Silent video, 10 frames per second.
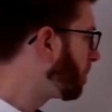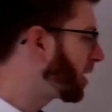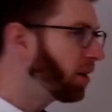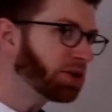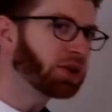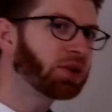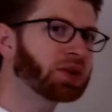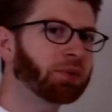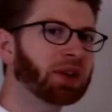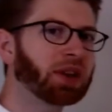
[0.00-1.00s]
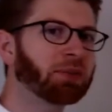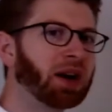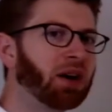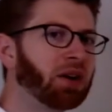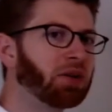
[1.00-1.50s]
also know something
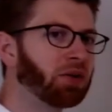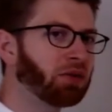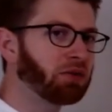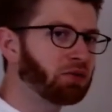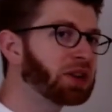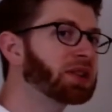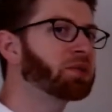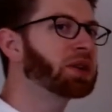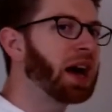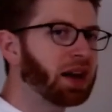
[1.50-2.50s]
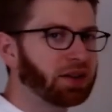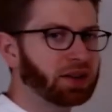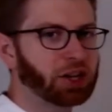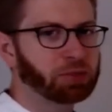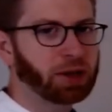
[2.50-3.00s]
about the reason we added the H+.
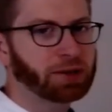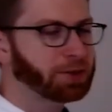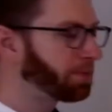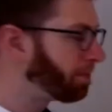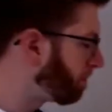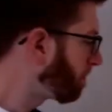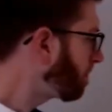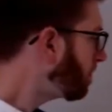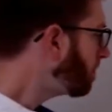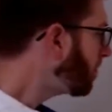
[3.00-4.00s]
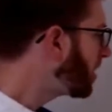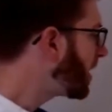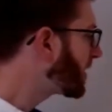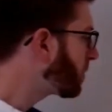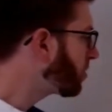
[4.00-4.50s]
And that's that
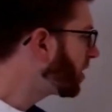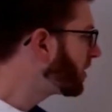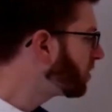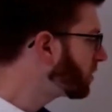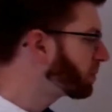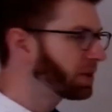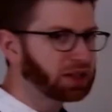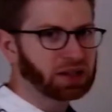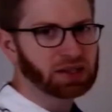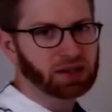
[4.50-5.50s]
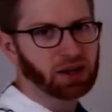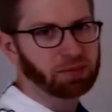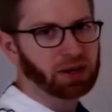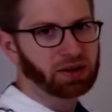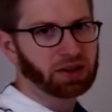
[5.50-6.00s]
we're trying to do something to this compound, the
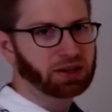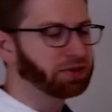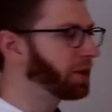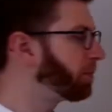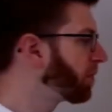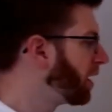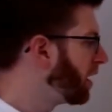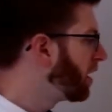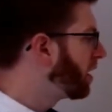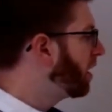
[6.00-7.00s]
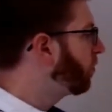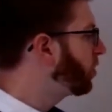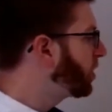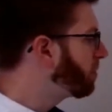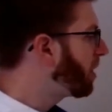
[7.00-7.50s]
electrophile. If we think
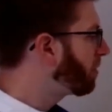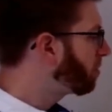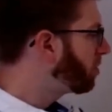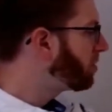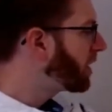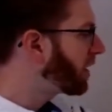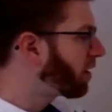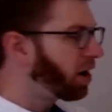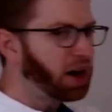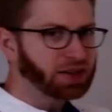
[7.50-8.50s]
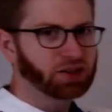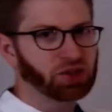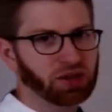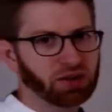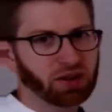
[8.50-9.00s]
about protonating our oxygen
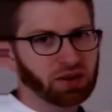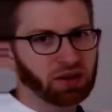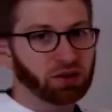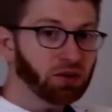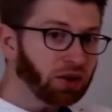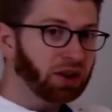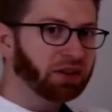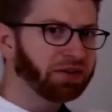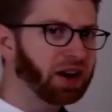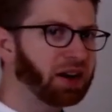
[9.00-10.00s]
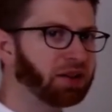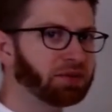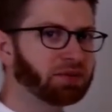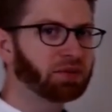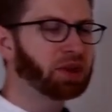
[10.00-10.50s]
on the nucleophile,
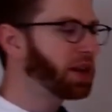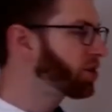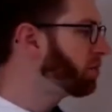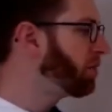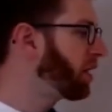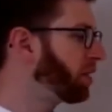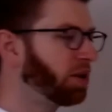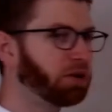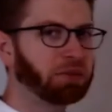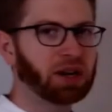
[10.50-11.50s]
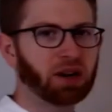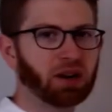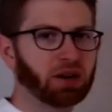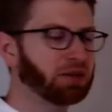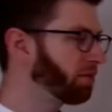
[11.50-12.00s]
we actually make the lone pair
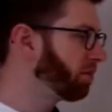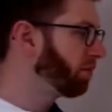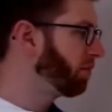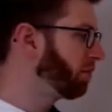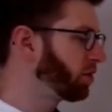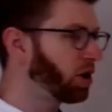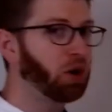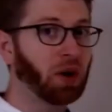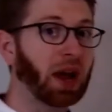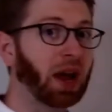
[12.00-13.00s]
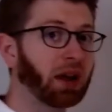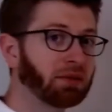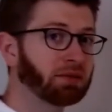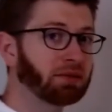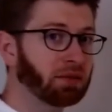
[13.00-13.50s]
go away,
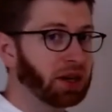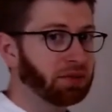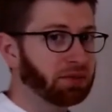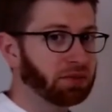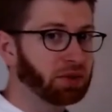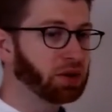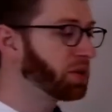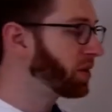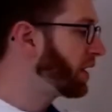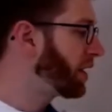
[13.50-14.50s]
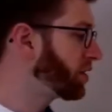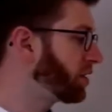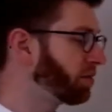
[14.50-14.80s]
right? We use it to actually